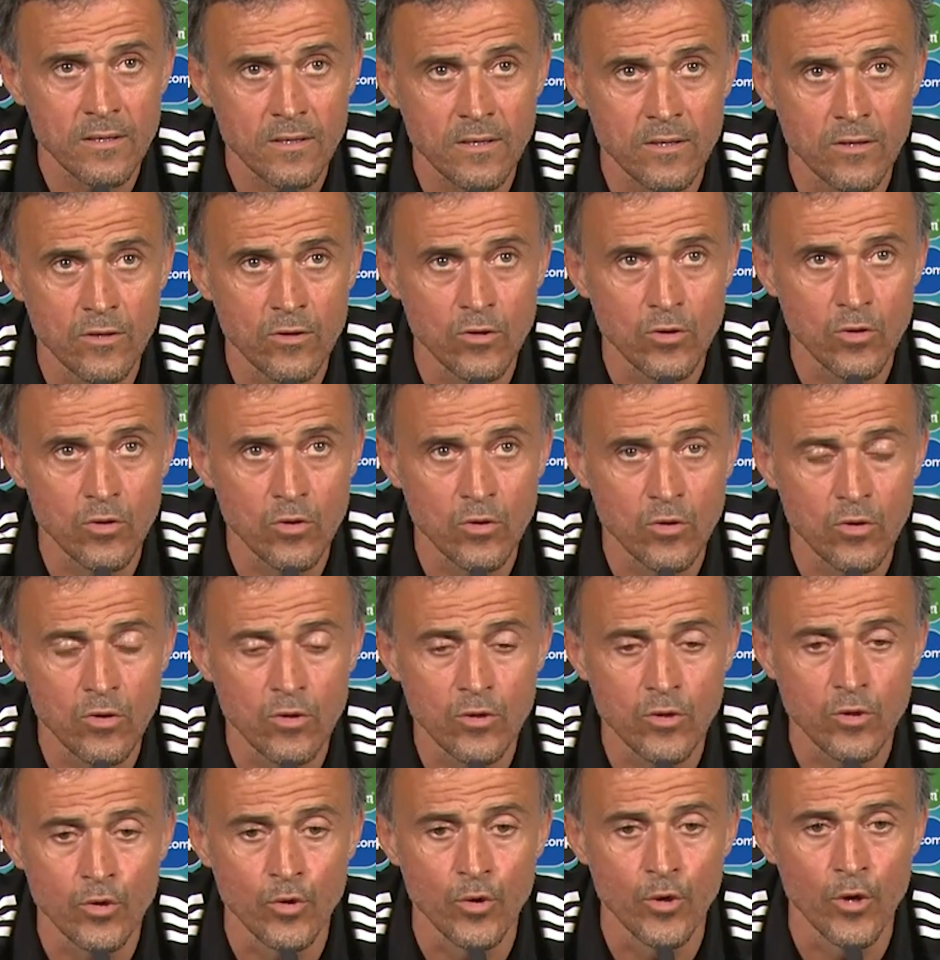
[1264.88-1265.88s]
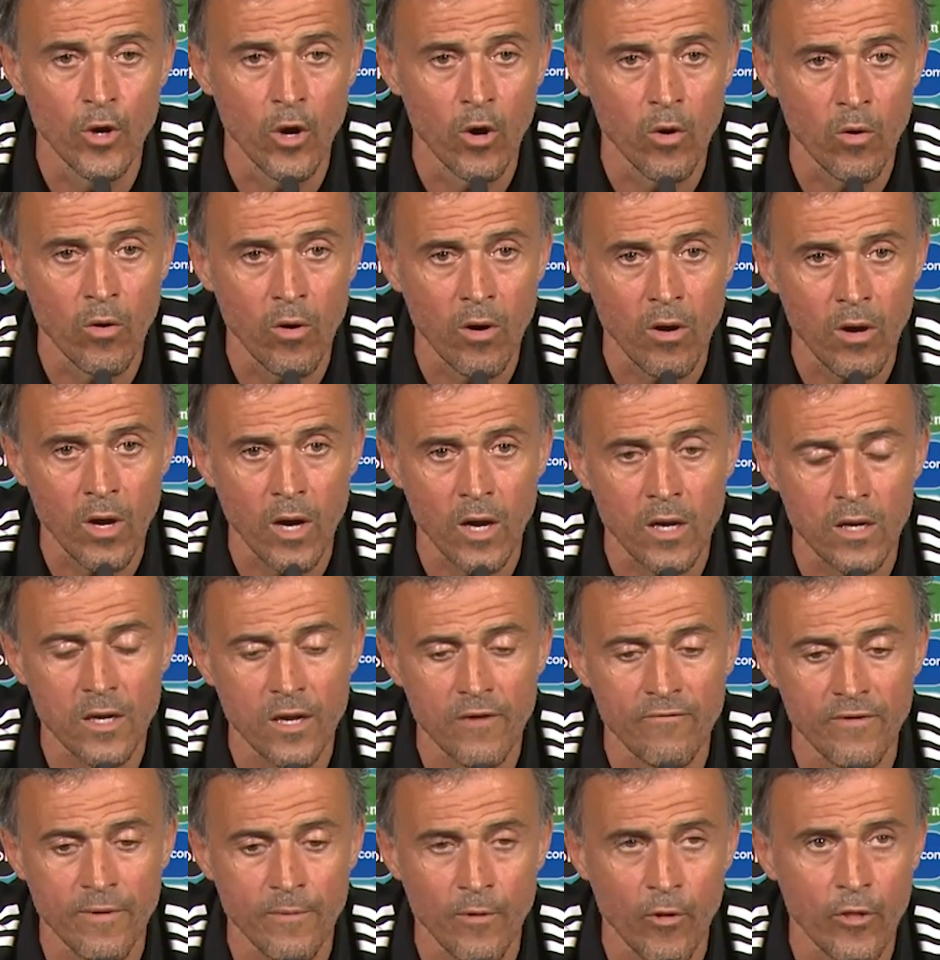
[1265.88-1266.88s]
You you know, and
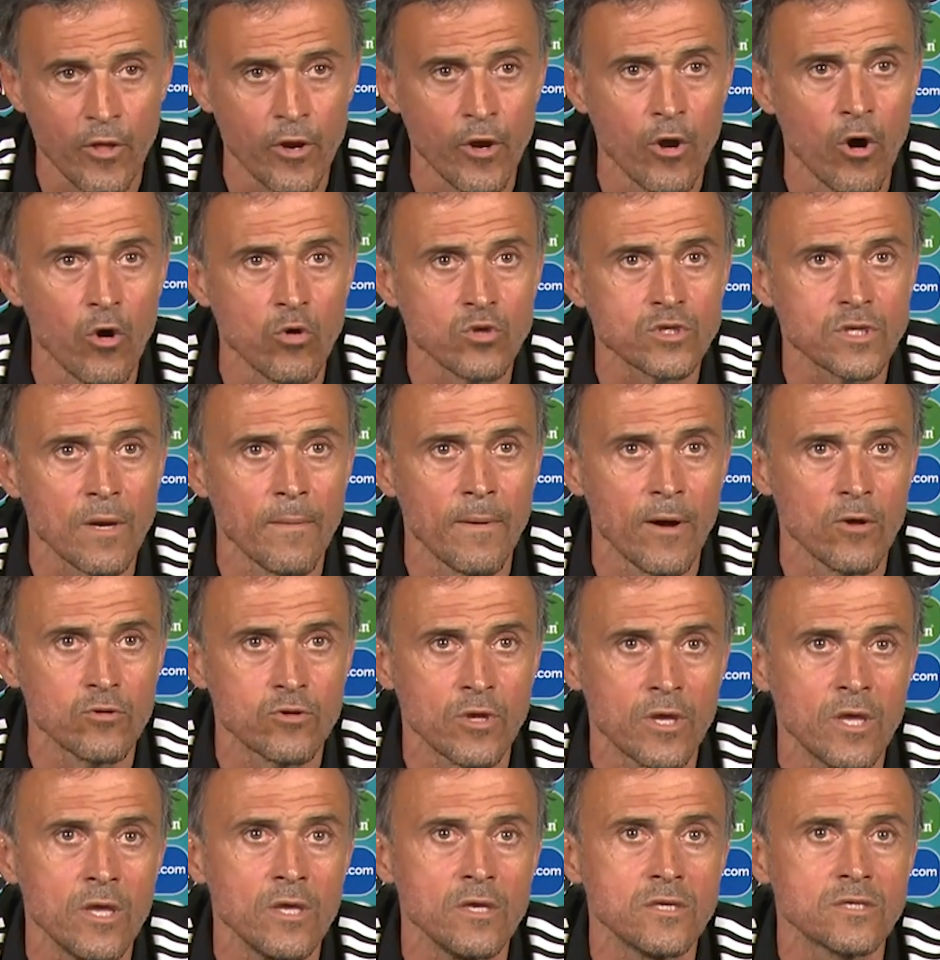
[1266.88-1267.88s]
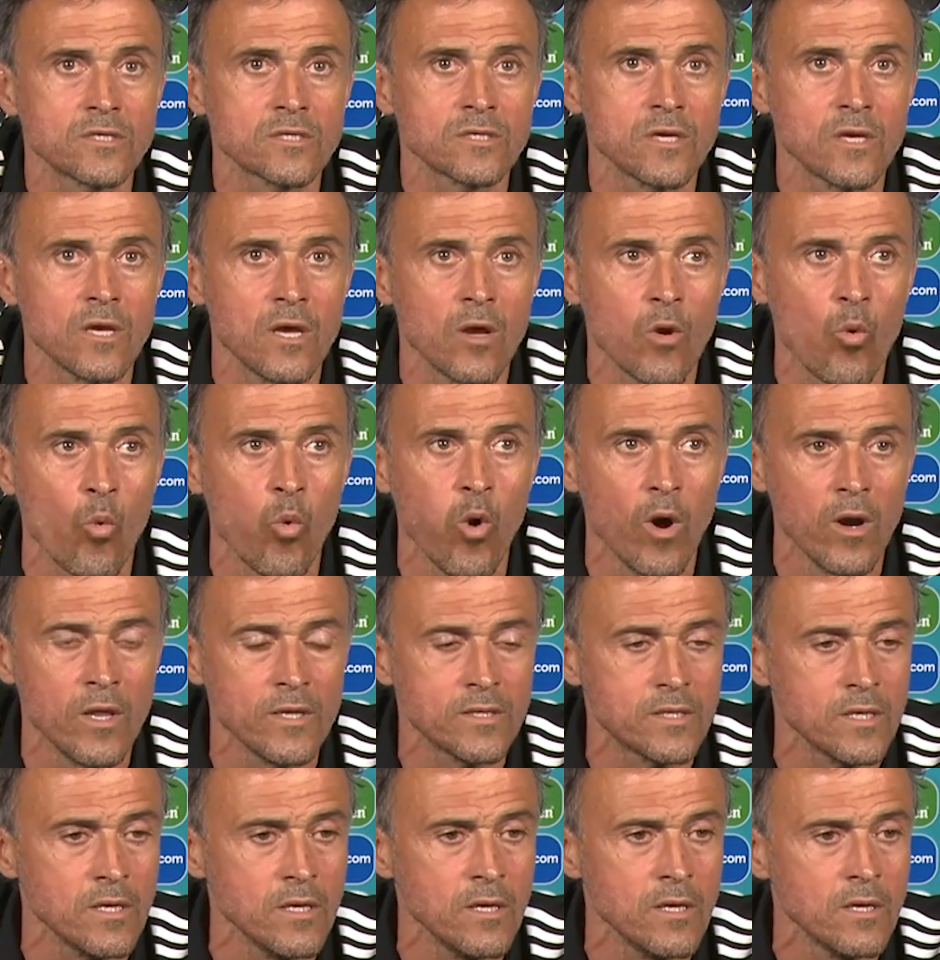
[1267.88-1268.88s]
everybody knows about his uh,
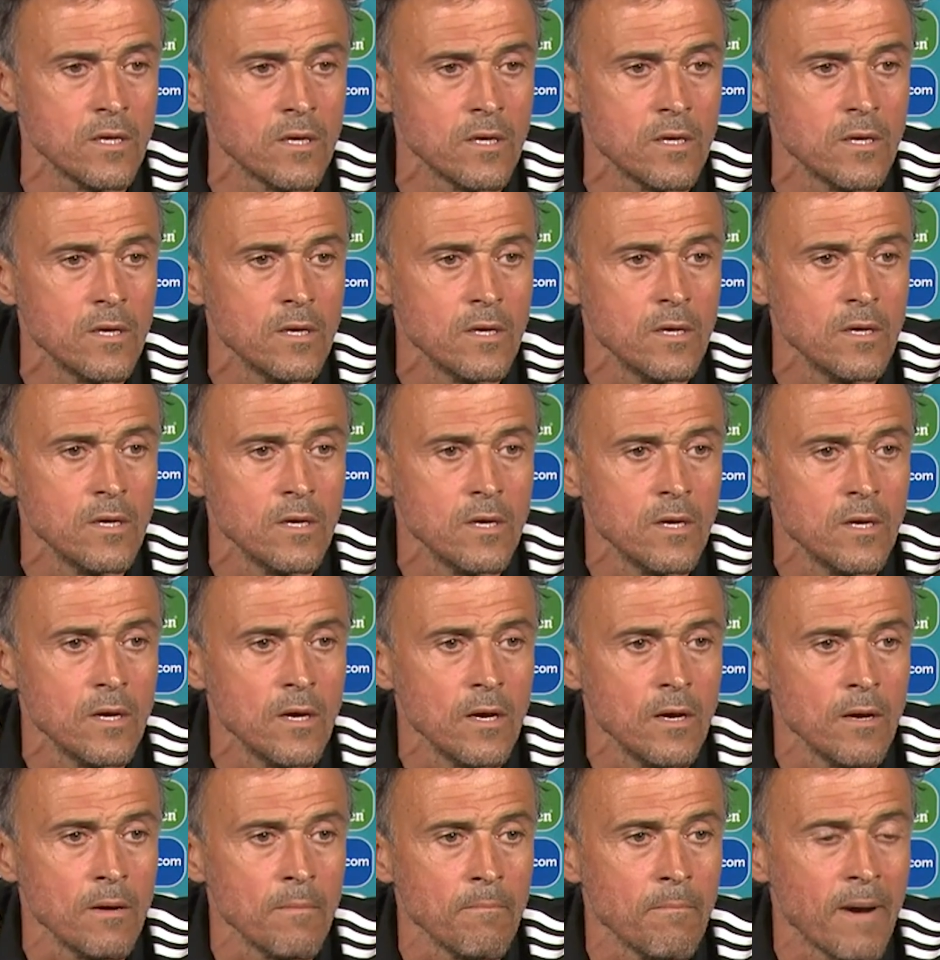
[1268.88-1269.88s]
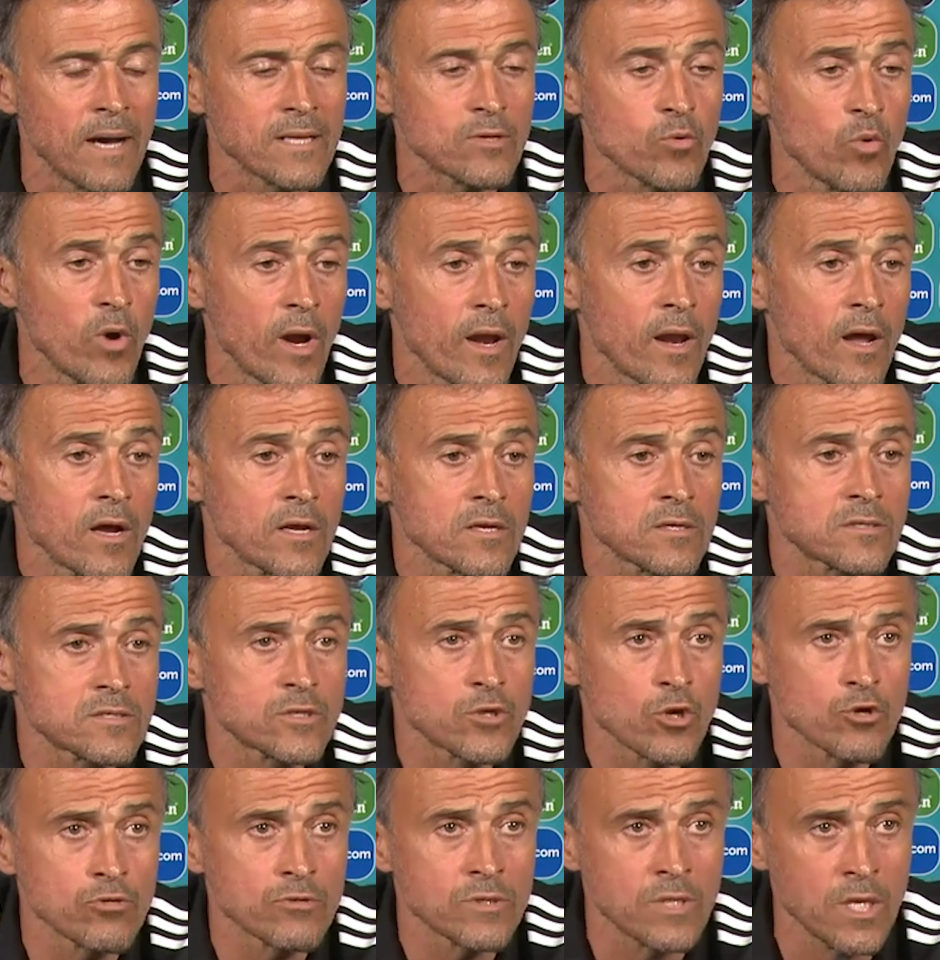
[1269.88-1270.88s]
quality. But we're a
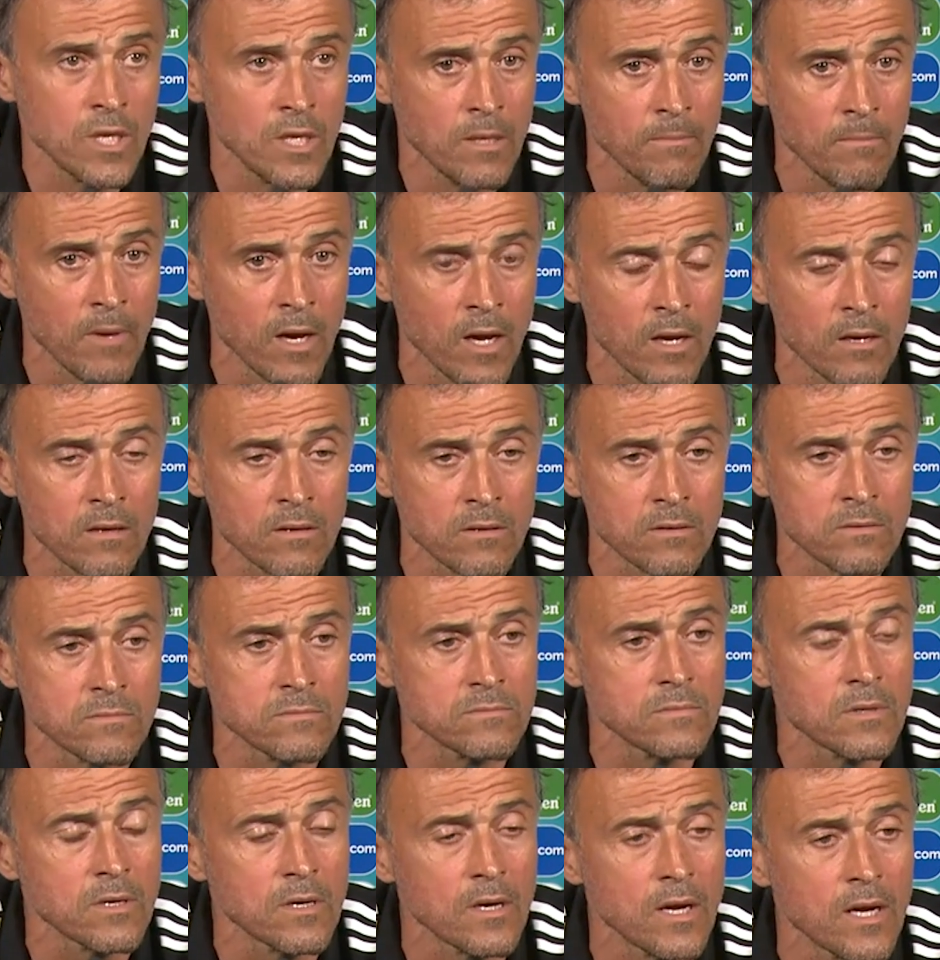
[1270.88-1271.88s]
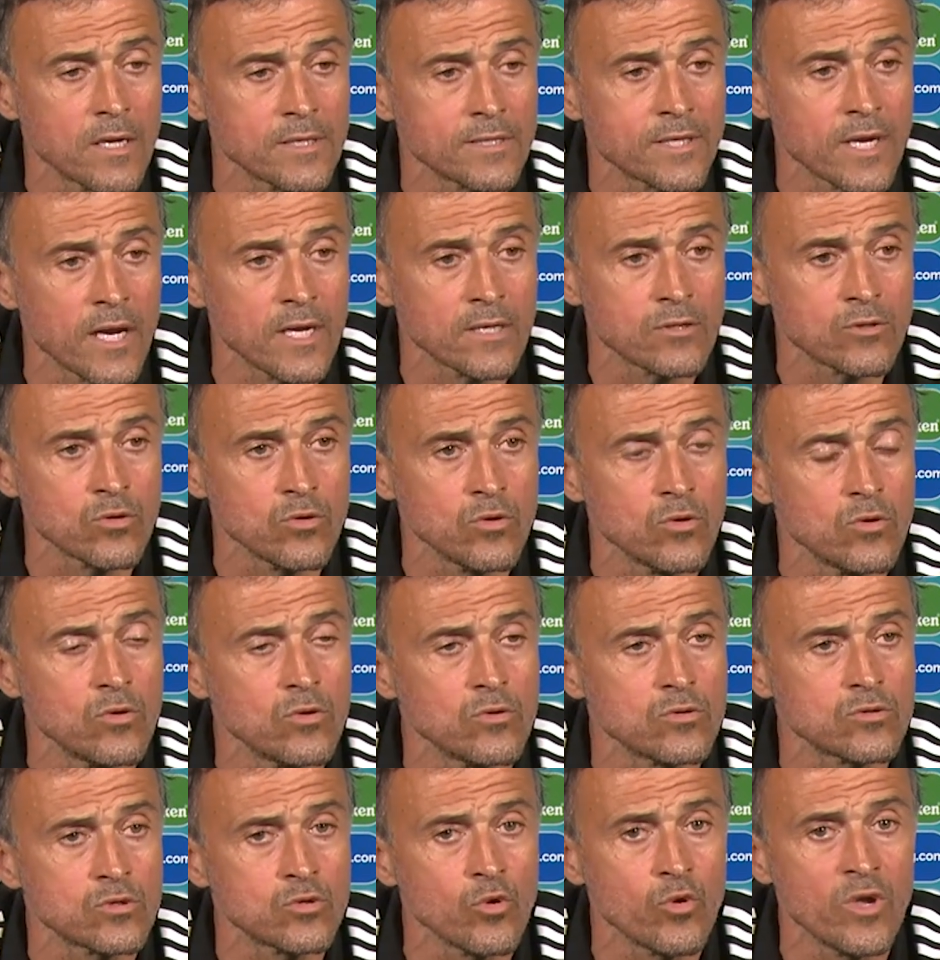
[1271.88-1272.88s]
strong team, and I try
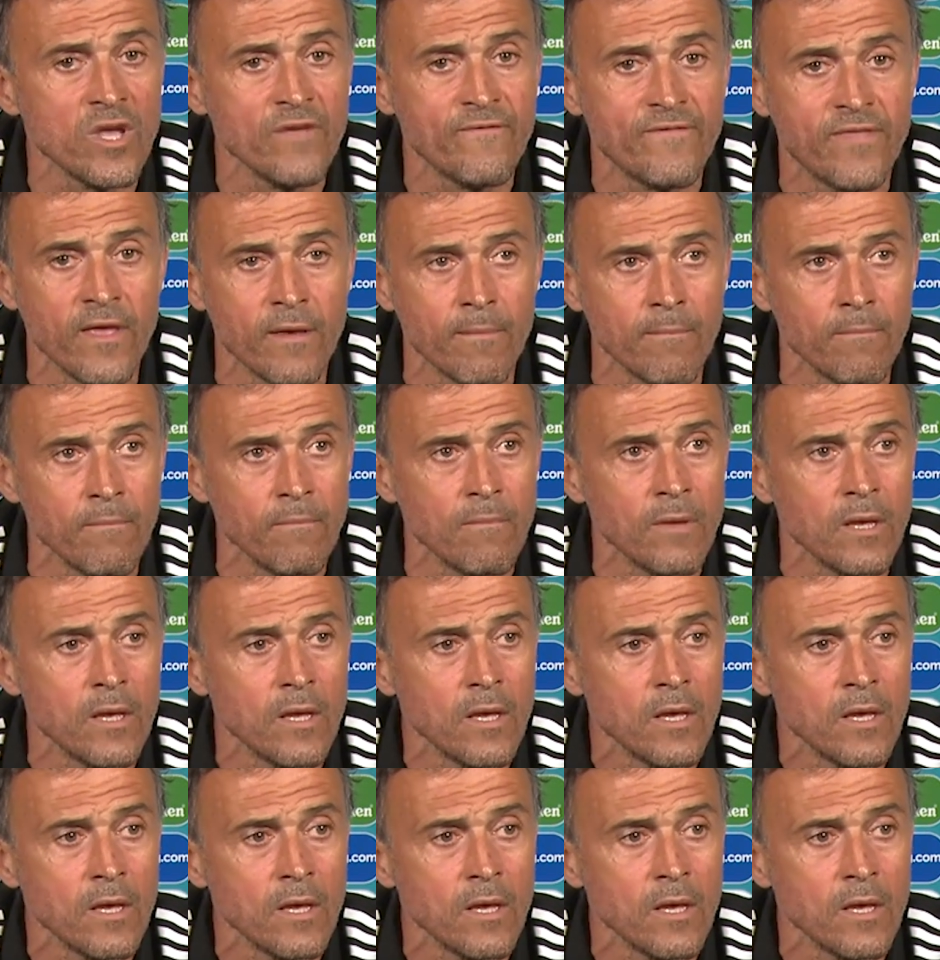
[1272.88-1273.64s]
to to give them